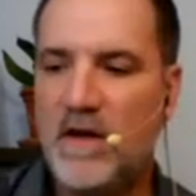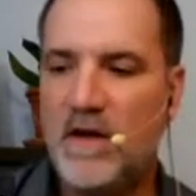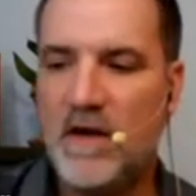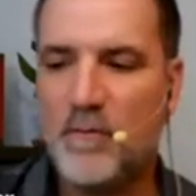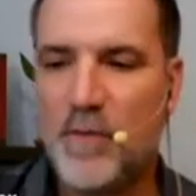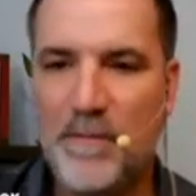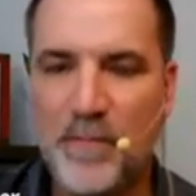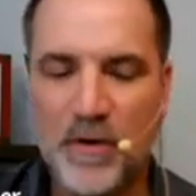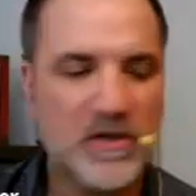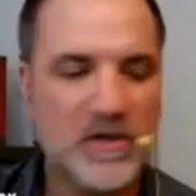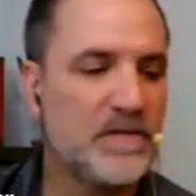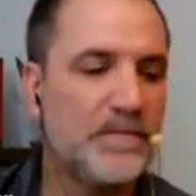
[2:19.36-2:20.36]
prep
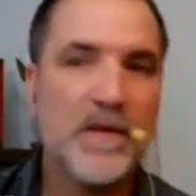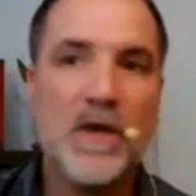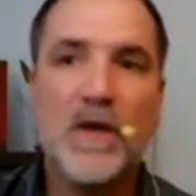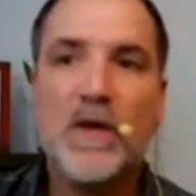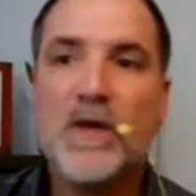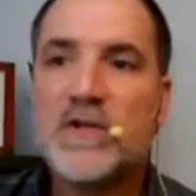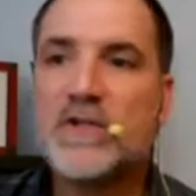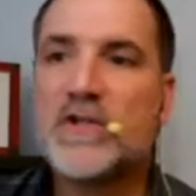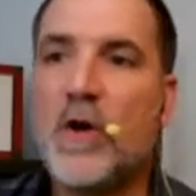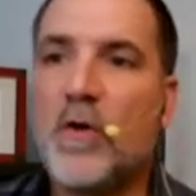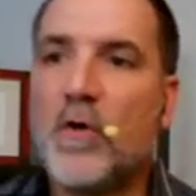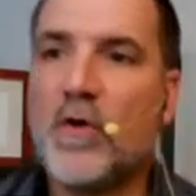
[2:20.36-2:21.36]
books.
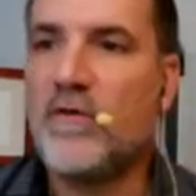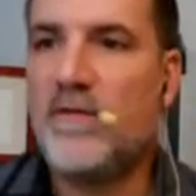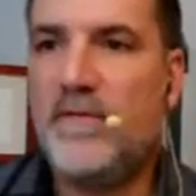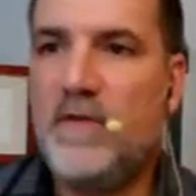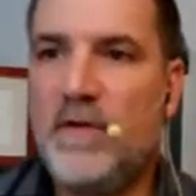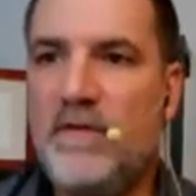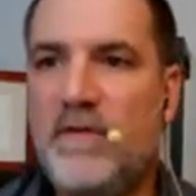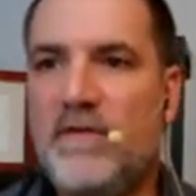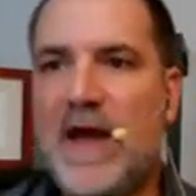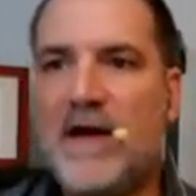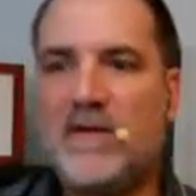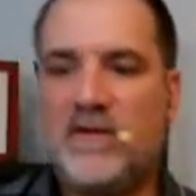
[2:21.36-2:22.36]
So, or even if
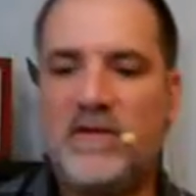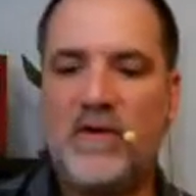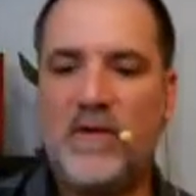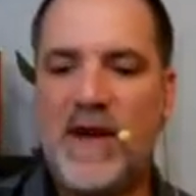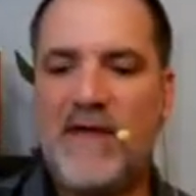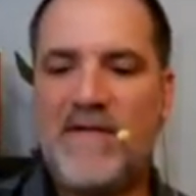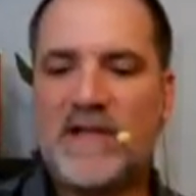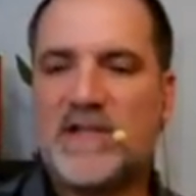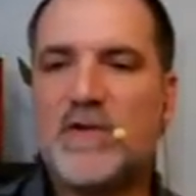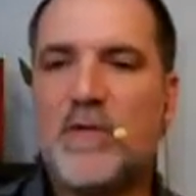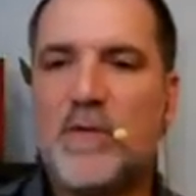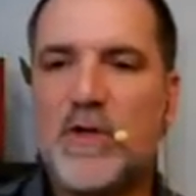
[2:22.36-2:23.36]
you don't have access
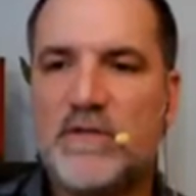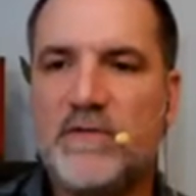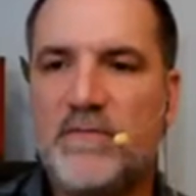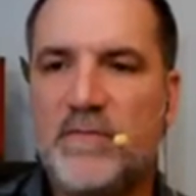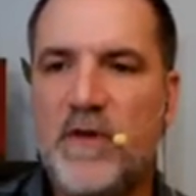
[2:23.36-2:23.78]
to a bunch of